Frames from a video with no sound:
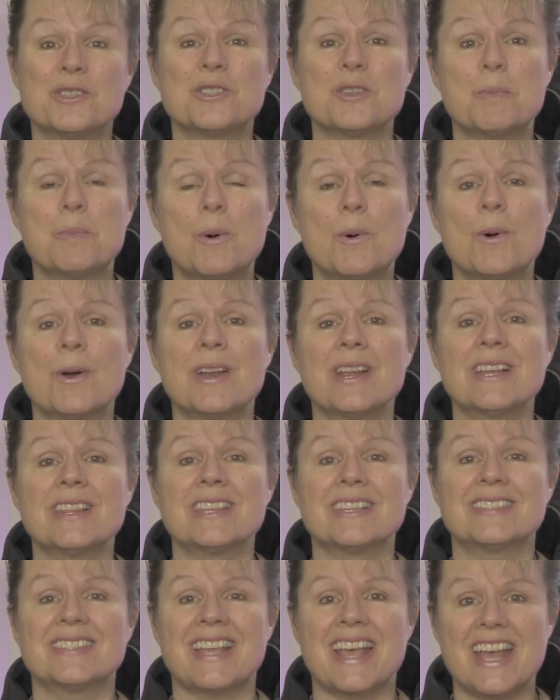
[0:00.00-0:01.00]
supporting
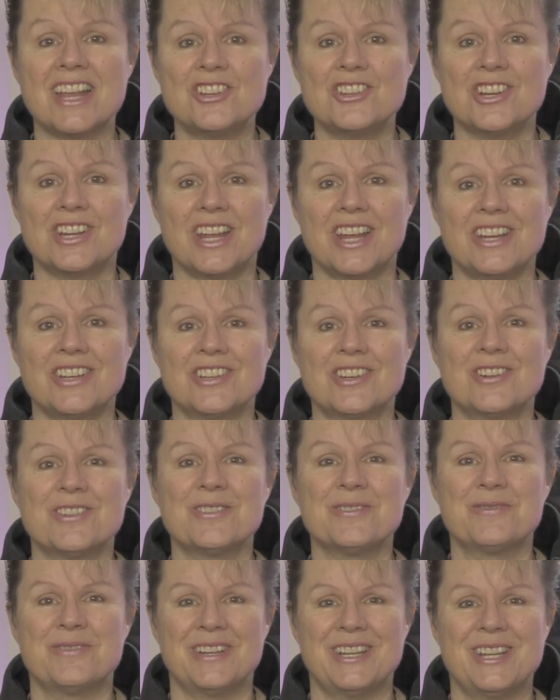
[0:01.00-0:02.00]
this
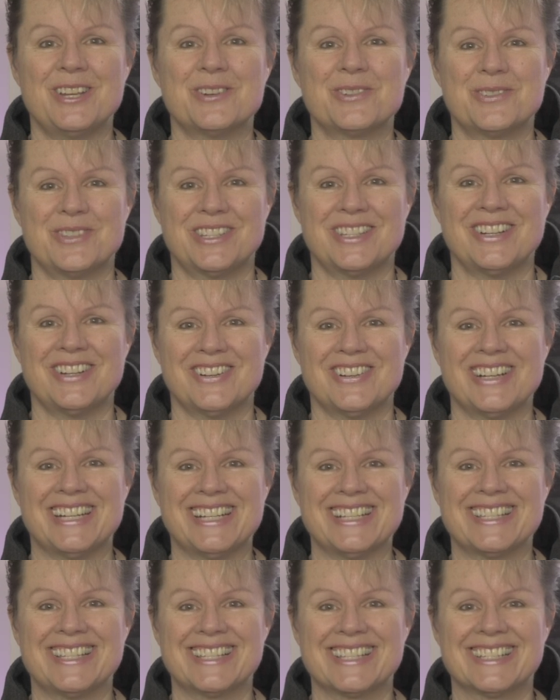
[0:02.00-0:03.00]
educational video
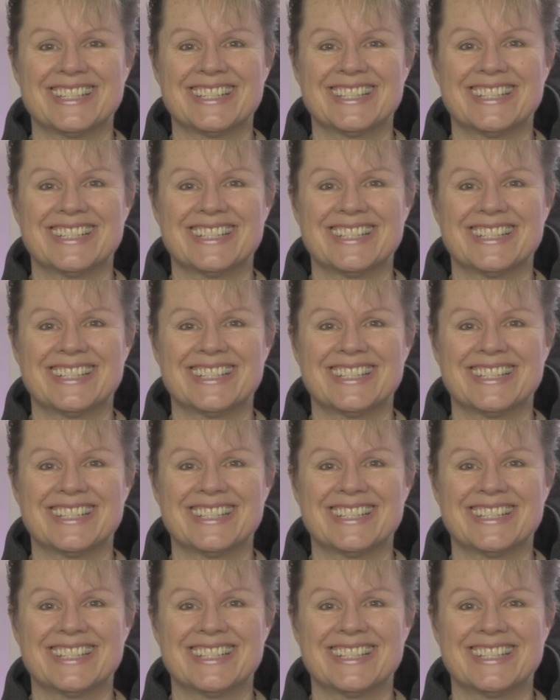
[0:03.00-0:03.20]
series.